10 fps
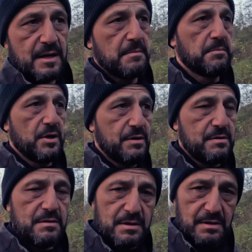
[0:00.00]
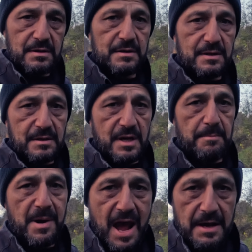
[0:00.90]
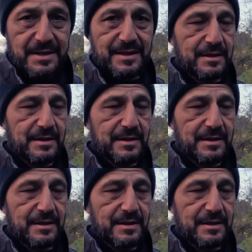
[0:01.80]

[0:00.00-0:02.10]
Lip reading: blue and black.